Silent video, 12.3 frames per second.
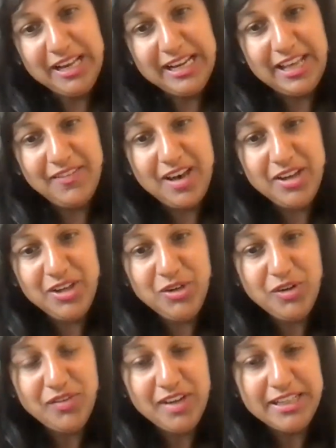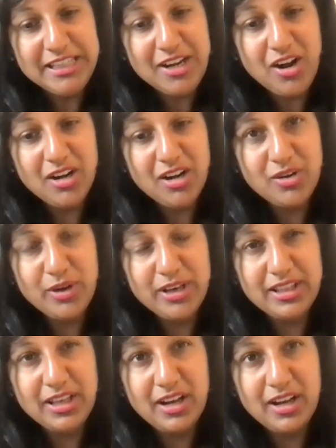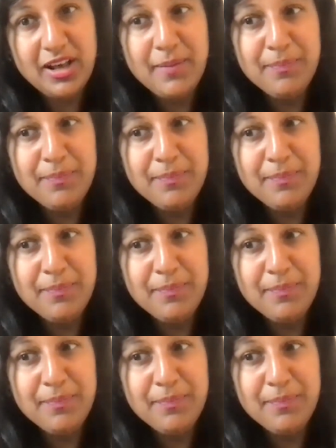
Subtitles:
I love how you reflected on knowing that